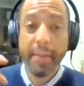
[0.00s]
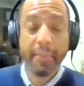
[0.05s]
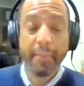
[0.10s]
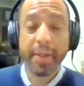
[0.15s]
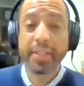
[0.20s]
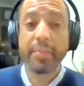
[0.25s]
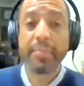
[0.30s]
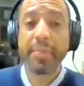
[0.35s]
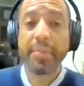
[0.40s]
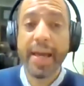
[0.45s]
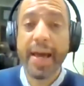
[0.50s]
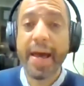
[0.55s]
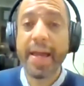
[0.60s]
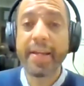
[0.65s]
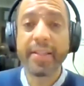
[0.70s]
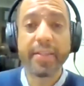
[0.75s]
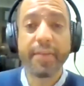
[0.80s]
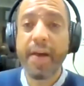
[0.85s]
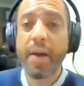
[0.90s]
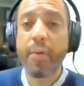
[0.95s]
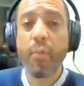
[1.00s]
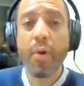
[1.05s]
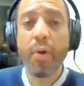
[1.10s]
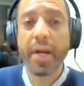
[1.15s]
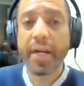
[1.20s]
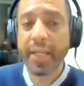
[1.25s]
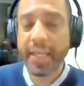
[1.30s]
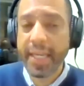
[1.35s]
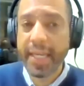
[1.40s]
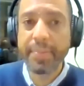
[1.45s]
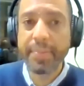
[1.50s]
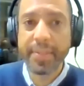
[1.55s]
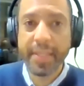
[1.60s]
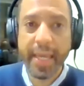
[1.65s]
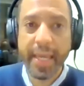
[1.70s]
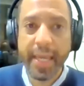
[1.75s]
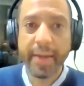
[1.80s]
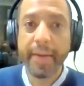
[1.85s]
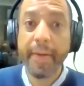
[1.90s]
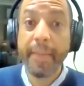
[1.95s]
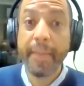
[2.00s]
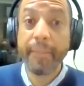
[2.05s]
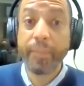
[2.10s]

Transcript: But to be honest, if I wanted a keepsake,